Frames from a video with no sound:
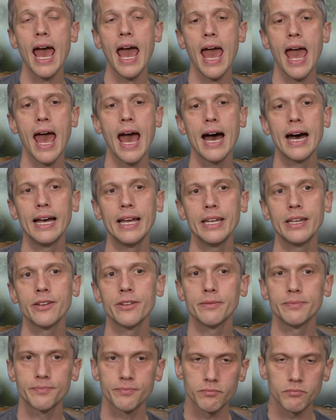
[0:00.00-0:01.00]

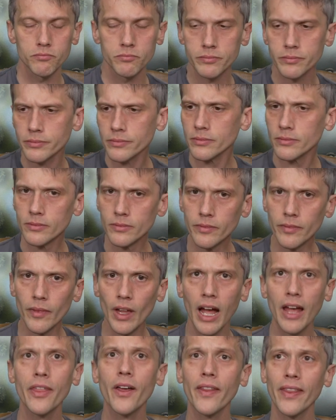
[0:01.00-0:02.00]
And
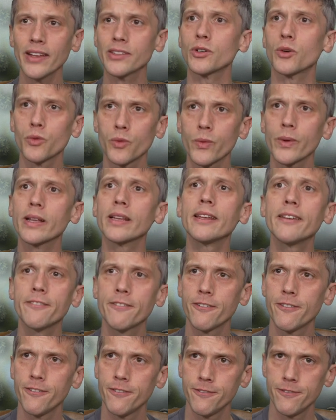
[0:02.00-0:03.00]
I thought that's a really
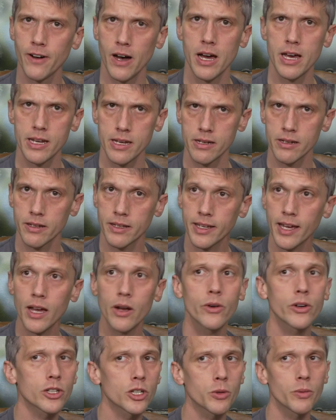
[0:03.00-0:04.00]
fun
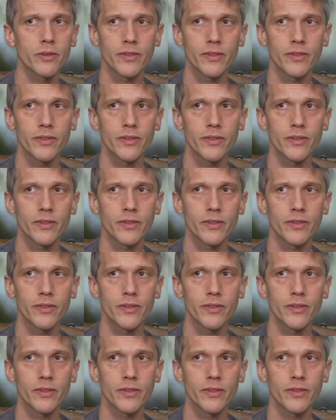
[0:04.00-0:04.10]
character.